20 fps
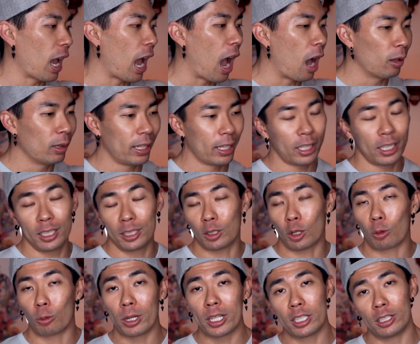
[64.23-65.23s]
I'll link his
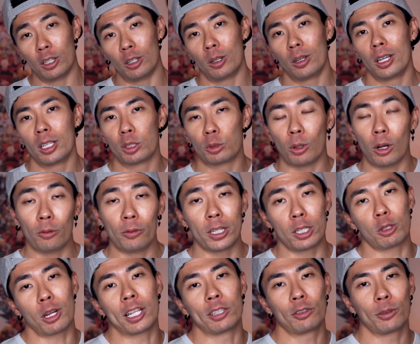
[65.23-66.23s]
original 12-week
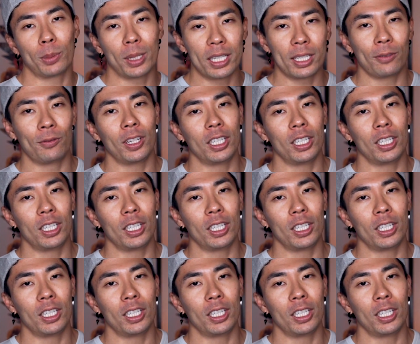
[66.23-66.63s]
transformation